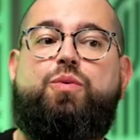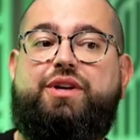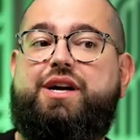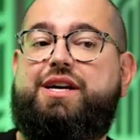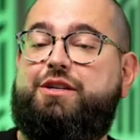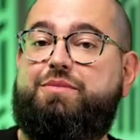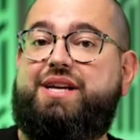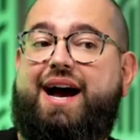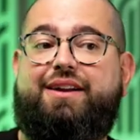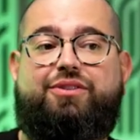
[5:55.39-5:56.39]
with a custom
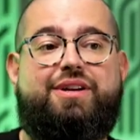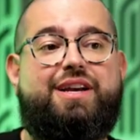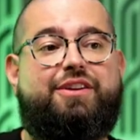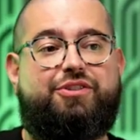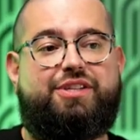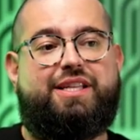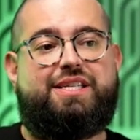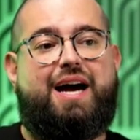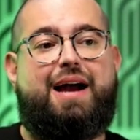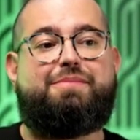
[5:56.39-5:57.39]
title. You'll see the
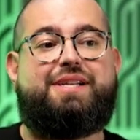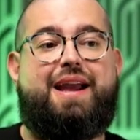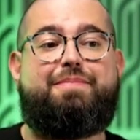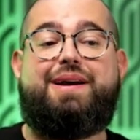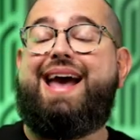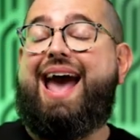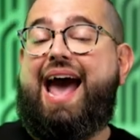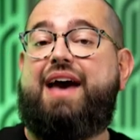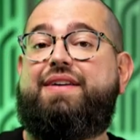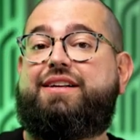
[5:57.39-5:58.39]
timestamp,
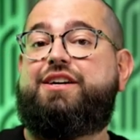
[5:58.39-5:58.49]
add that